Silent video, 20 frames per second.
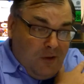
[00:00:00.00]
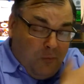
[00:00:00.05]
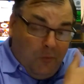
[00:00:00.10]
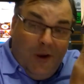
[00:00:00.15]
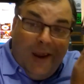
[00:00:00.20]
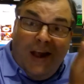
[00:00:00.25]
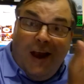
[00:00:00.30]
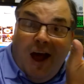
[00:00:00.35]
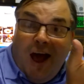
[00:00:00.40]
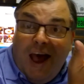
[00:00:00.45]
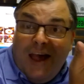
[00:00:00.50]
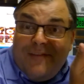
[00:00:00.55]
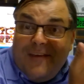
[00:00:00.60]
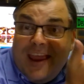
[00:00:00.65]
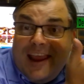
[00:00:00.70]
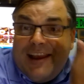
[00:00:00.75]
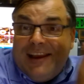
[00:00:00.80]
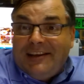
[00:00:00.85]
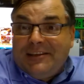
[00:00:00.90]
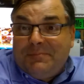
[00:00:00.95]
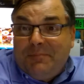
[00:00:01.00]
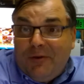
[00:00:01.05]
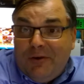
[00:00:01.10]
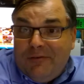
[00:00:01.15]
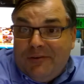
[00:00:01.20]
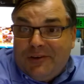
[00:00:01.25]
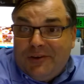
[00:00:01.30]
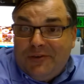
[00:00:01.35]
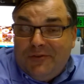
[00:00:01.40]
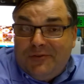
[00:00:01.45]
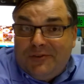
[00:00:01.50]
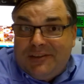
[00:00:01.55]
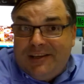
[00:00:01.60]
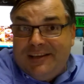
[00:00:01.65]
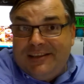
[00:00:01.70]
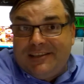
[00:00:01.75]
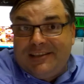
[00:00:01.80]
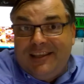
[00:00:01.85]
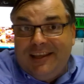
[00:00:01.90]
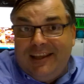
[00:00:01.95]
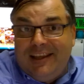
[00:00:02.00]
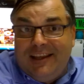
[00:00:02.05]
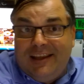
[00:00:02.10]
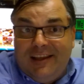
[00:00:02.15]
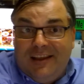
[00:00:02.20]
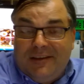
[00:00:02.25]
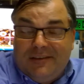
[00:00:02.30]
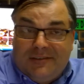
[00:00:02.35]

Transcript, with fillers: I've had Explorer 2 since the